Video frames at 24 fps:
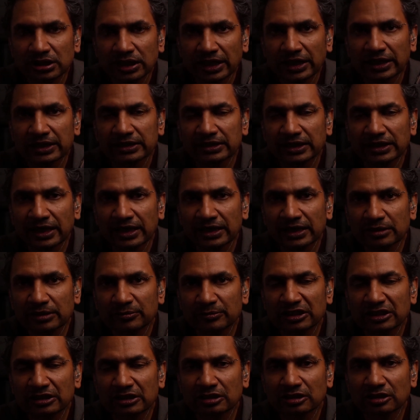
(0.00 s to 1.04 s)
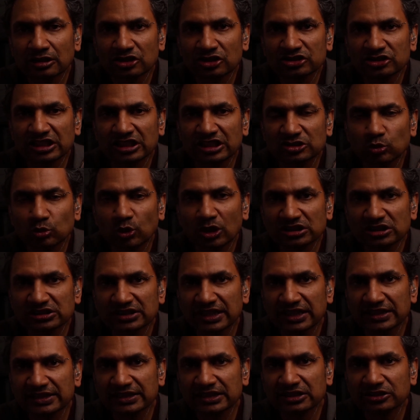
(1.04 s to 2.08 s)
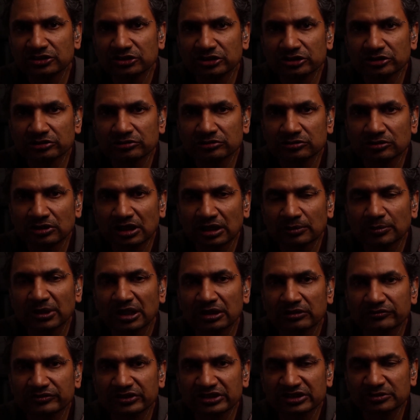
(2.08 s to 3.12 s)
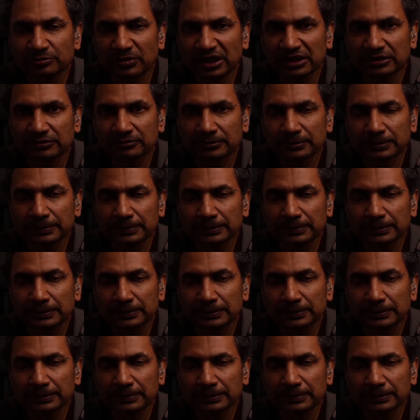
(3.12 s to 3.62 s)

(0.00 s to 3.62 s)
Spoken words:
and I am at a loss at what I can do about this man